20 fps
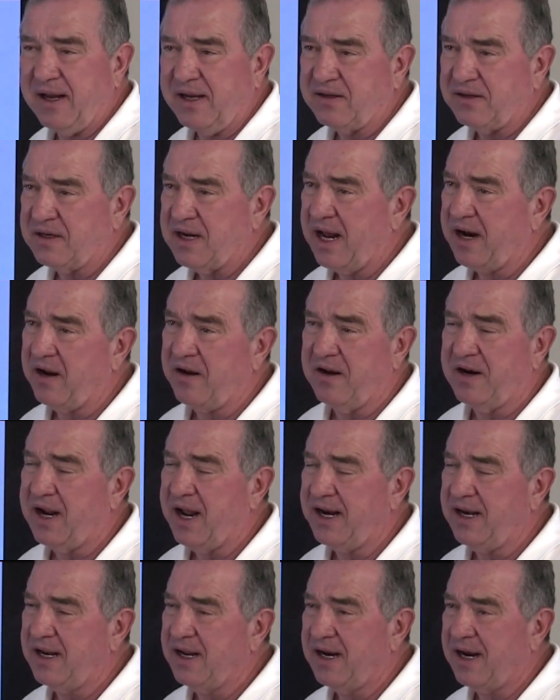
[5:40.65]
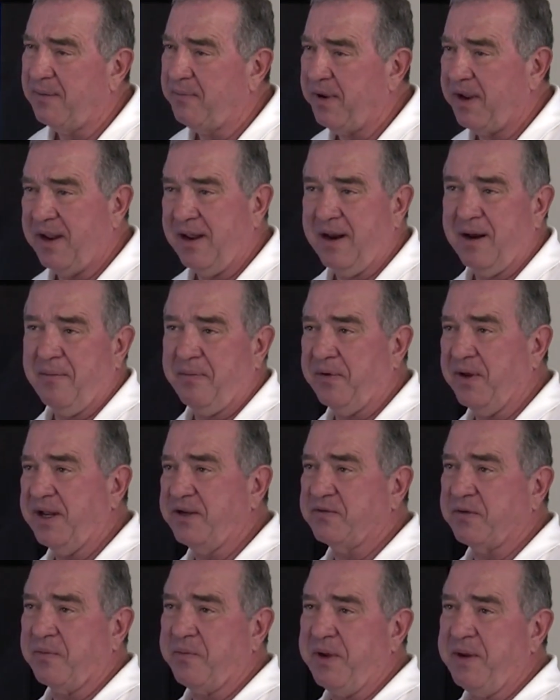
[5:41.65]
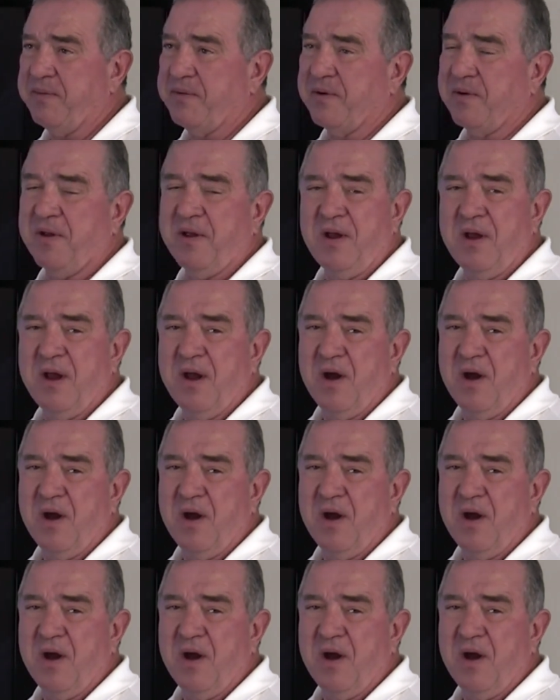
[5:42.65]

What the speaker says: It's not a good idea to be in a place where people